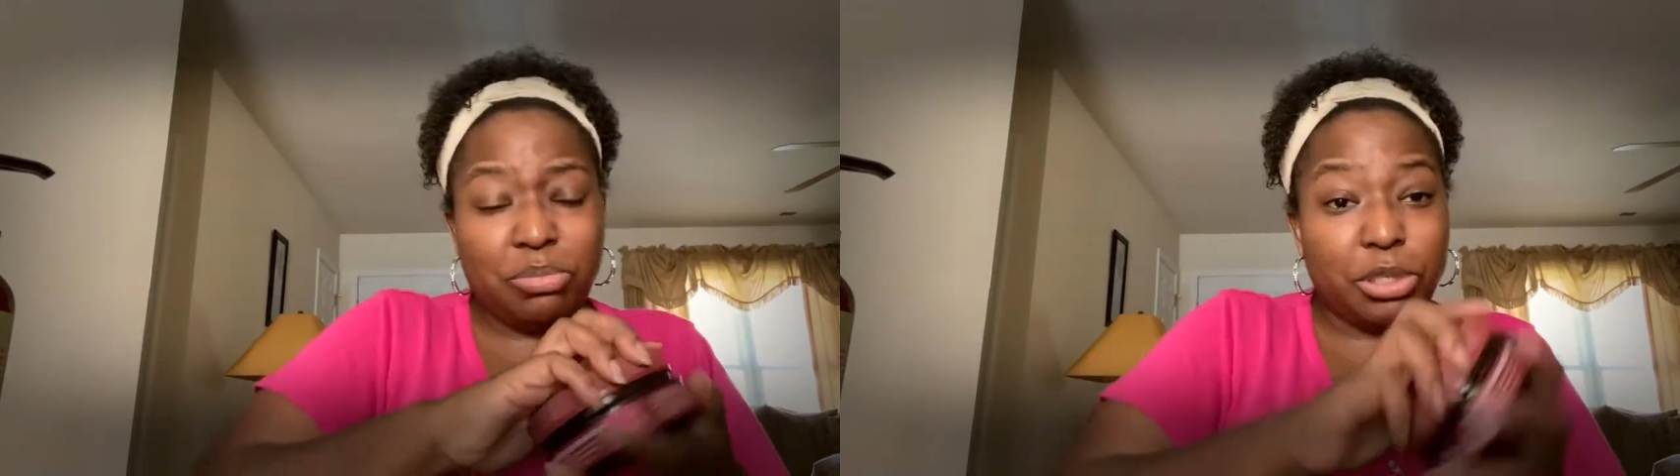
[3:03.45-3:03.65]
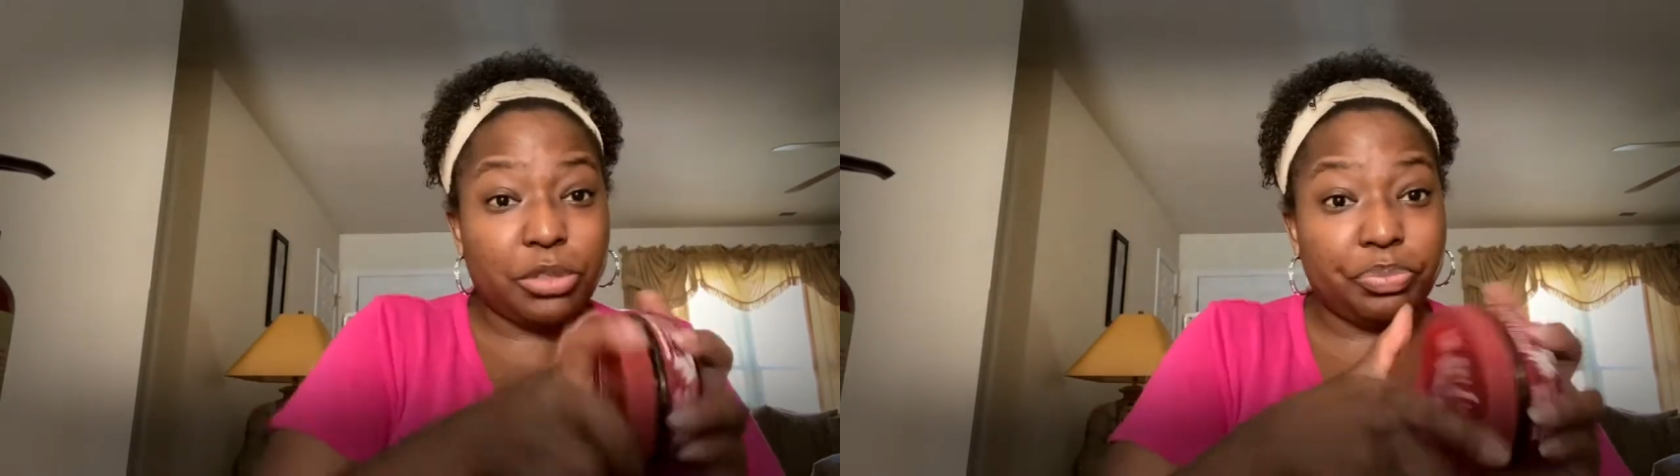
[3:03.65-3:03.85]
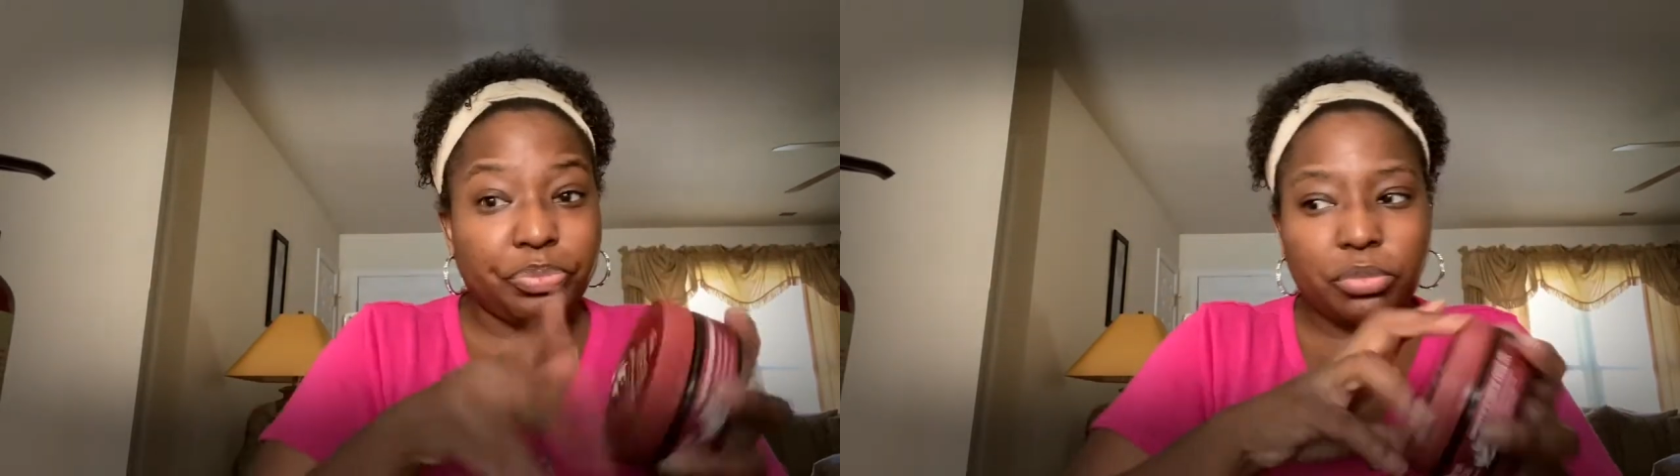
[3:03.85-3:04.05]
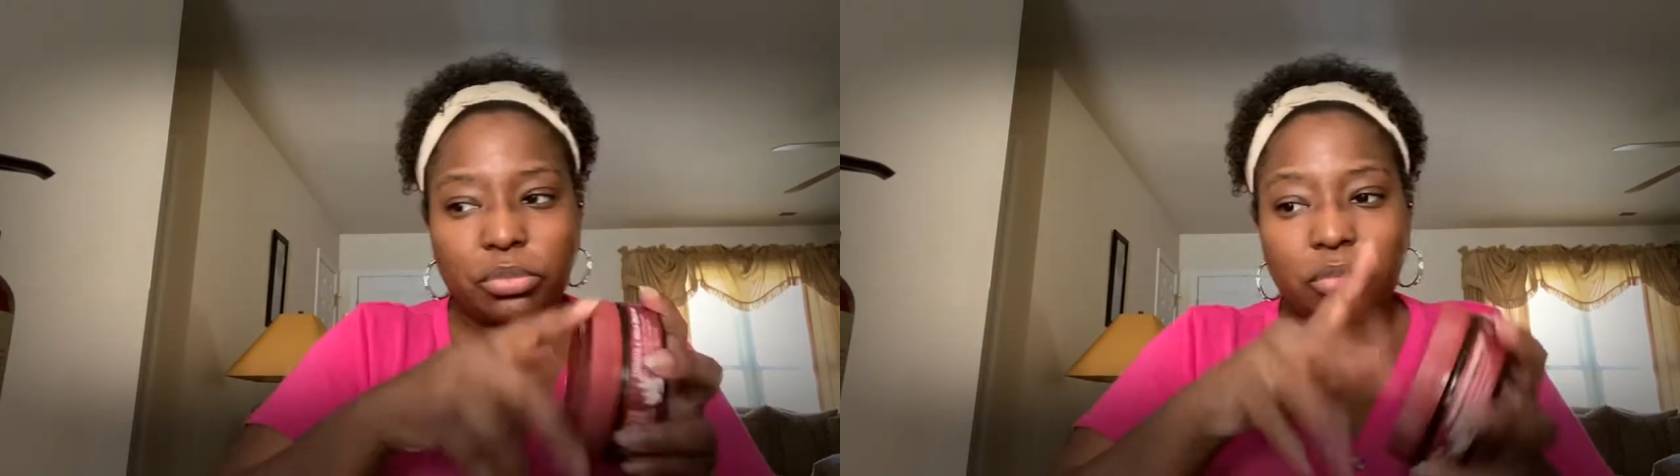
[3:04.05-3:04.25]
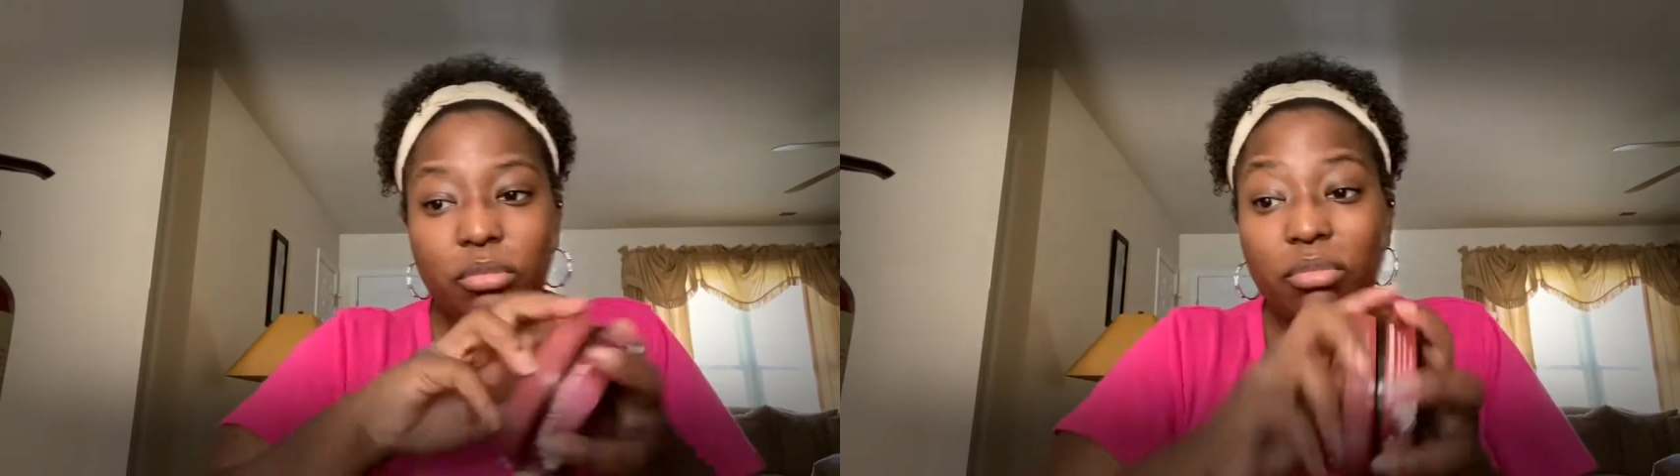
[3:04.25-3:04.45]
but
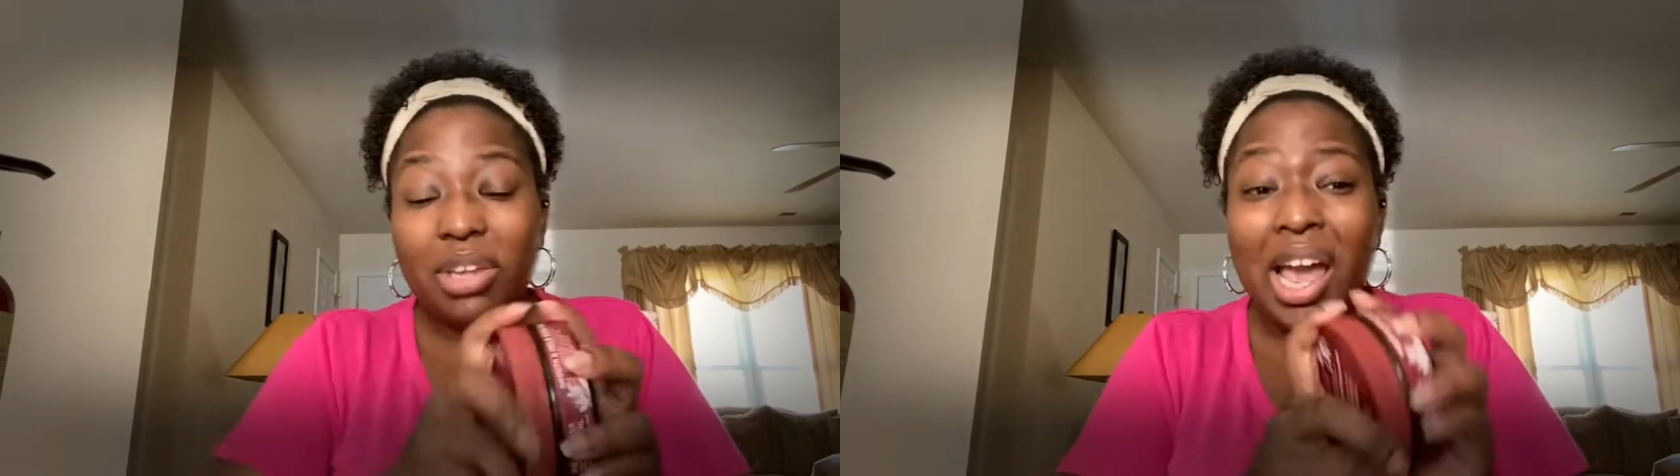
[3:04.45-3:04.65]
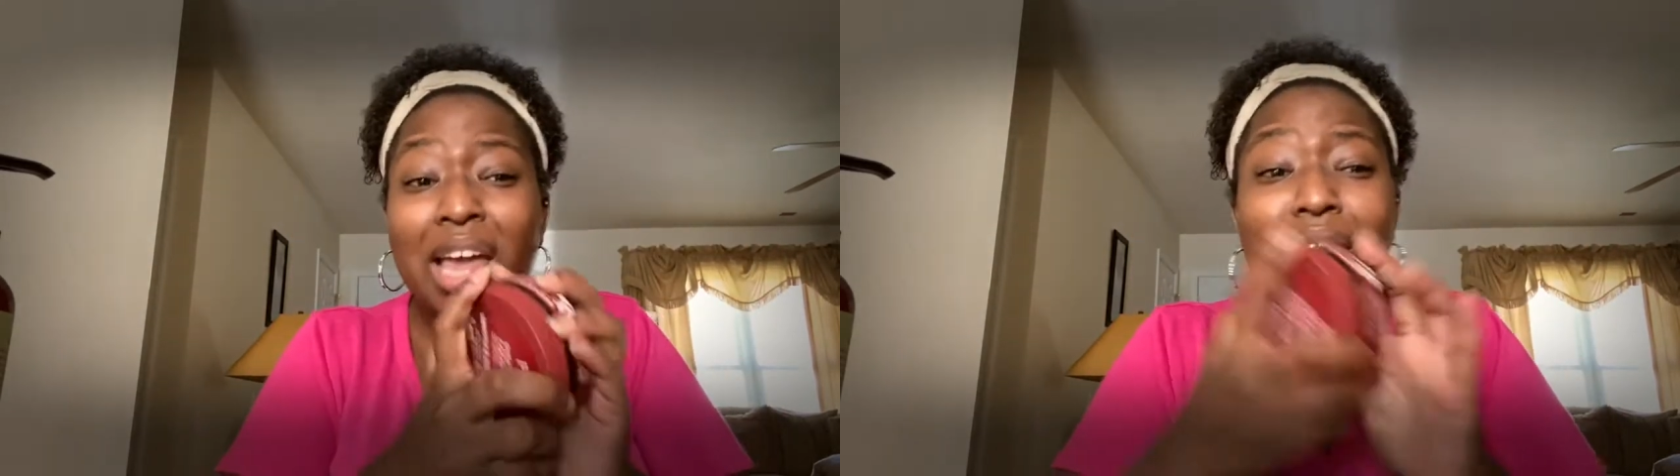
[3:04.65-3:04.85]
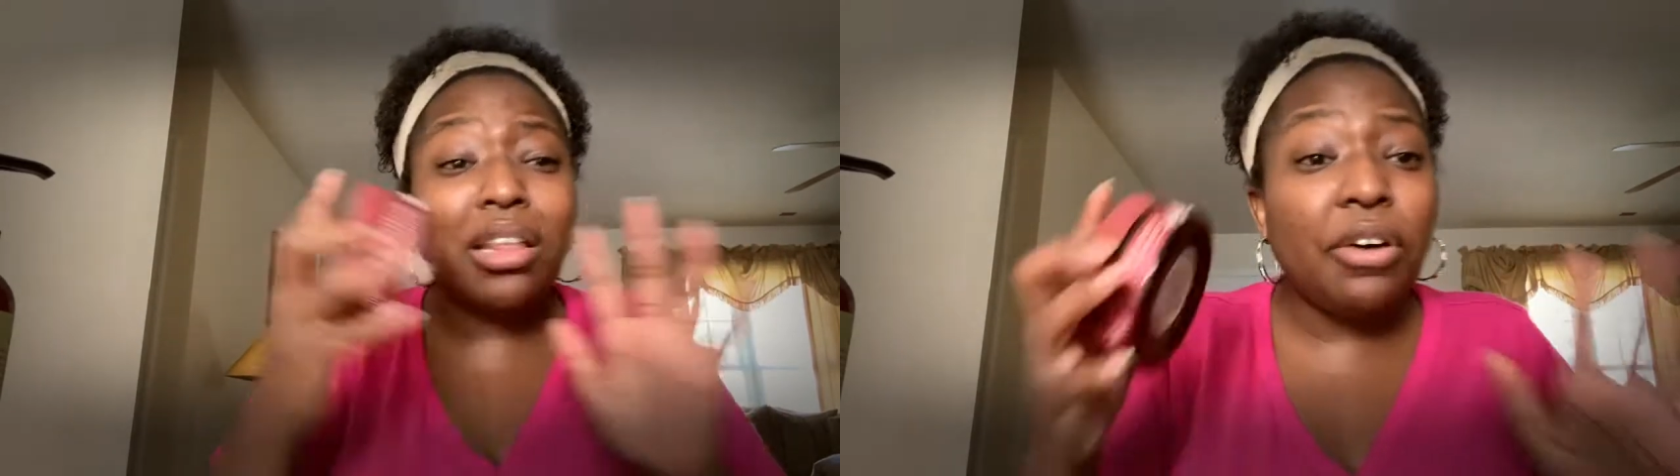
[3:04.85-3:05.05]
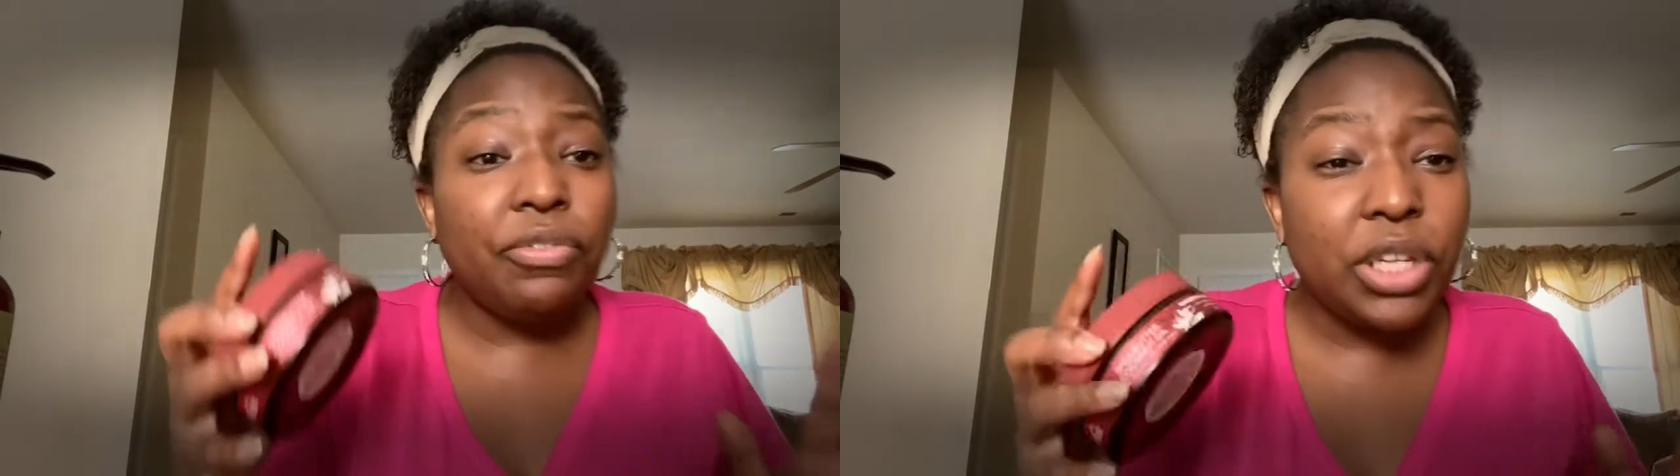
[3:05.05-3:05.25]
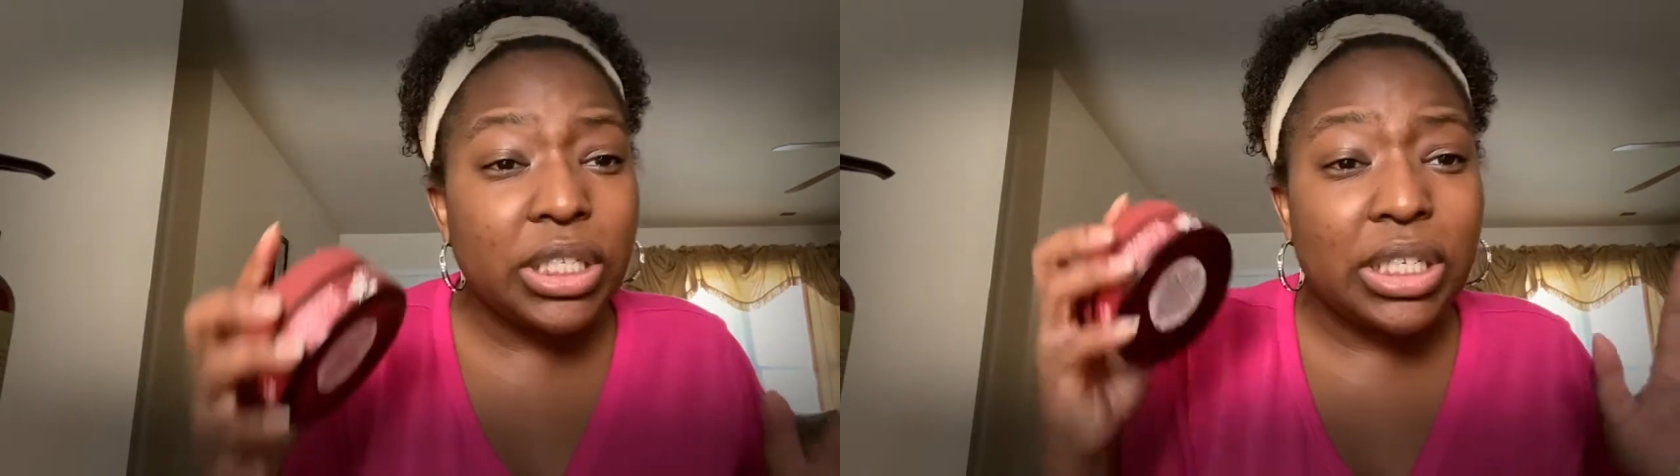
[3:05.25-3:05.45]
I
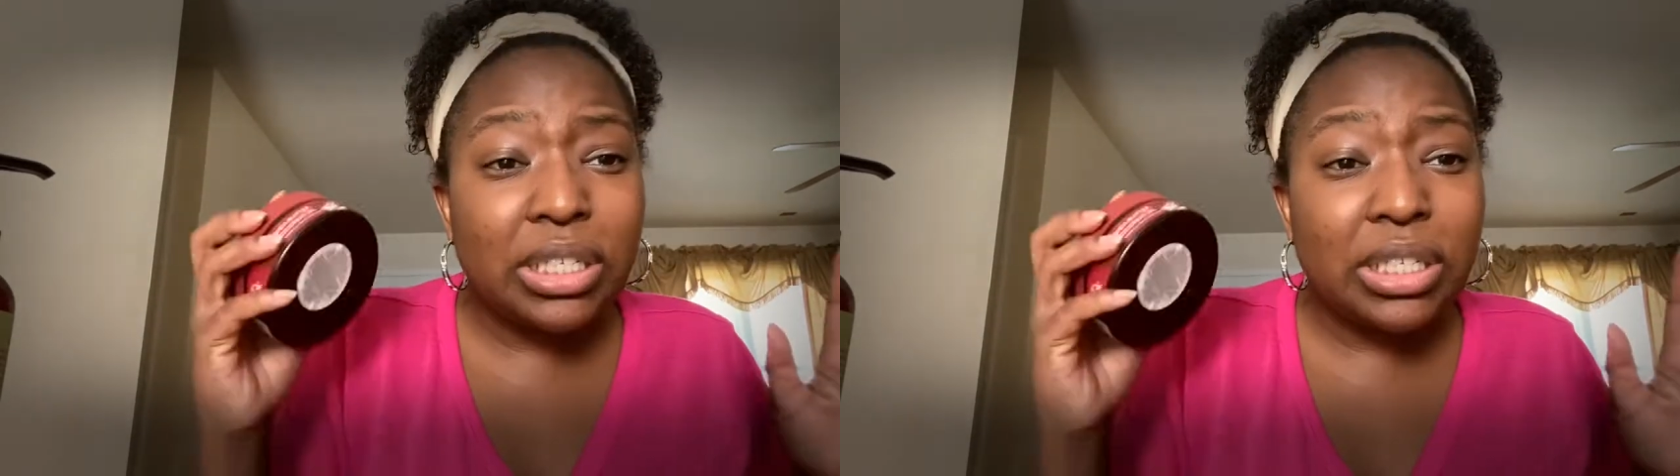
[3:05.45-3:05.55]
love this.